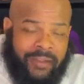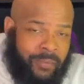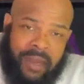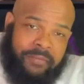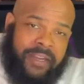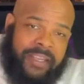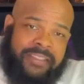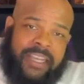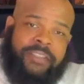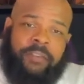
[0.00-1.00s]
whatever it
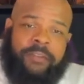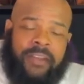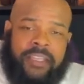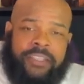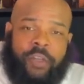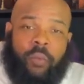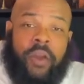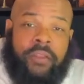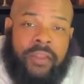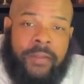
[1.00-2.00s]
is that you feel that you're
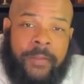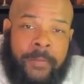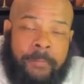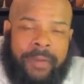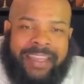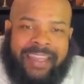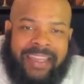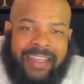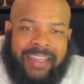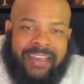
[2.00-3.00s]
worthy. But
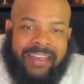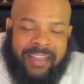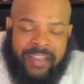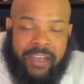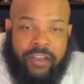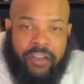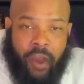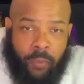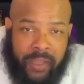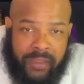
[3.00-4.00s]
again,
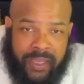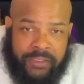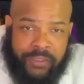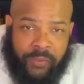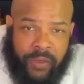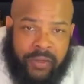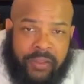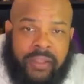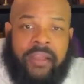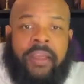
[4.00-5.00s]
knowing that you're worthy